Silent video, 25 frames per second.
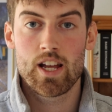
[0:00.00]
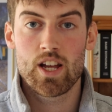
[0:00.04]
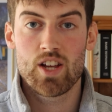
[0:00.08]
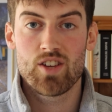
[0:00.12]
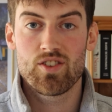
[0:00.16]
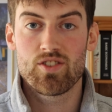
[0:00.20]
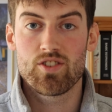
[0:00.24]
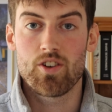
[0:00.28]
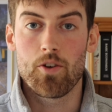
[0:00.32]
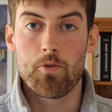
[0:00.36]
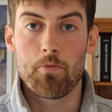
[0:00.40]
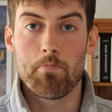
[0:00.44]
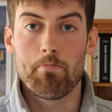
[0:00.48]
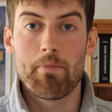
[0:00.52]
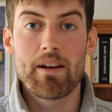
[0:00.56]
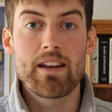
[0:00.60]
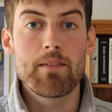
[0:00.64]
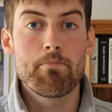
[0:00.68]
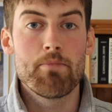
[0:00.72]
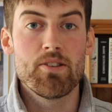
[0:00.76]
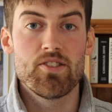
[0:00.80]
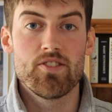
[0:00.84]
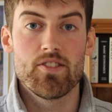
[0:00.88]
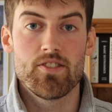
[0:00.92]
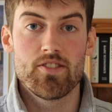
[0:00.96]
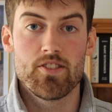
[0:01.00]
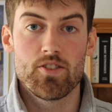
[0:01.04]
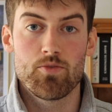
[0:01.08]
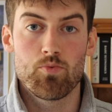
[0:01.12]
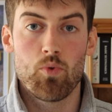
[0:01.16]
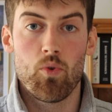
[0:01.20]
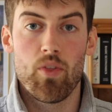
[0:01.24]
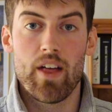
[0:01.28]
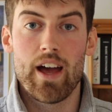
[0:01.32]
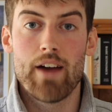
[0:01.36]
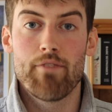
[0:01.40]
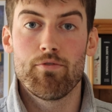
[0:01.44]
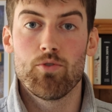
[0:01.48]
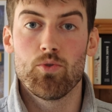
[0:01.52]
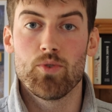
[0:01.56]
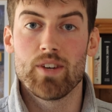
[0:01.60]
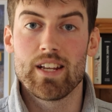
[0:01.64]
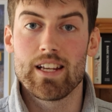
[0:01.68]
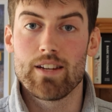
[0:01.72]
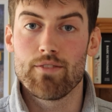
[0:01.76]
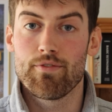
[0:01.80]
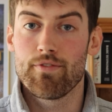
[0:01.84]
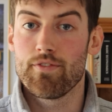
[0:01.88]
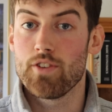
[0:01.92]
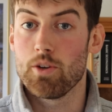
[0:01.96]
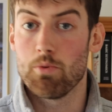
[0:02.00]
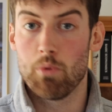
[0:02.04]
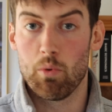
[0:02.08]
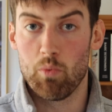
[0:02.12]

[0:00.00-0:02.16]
So many businesses will therefore need fewer